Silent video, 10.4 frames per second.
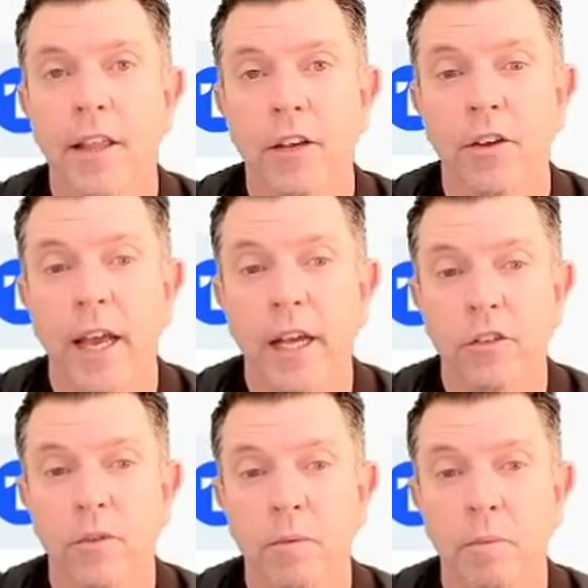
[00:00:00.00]
that
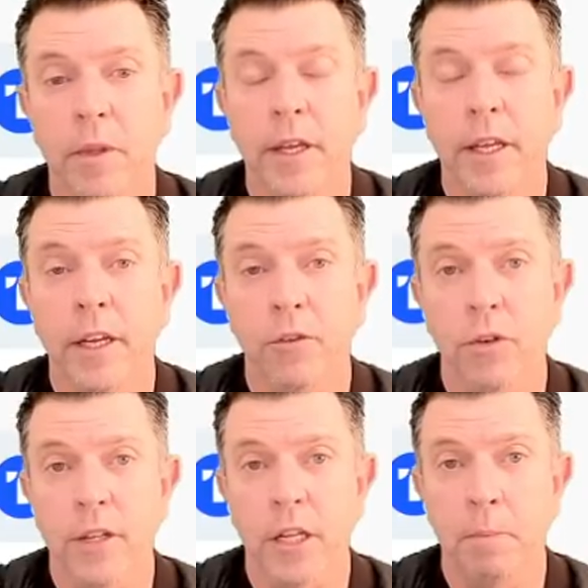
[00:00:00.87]
has the
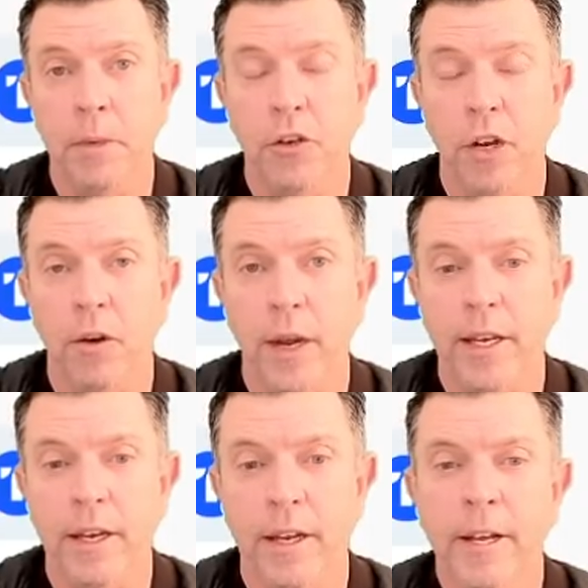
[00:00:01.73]
interest that's been
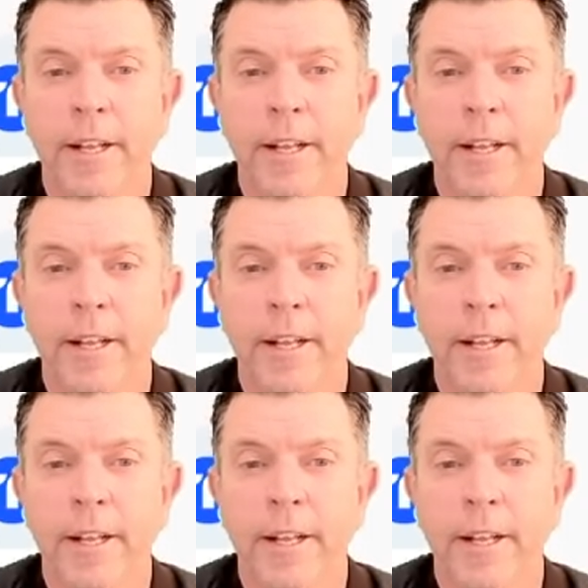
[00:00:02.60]
generated.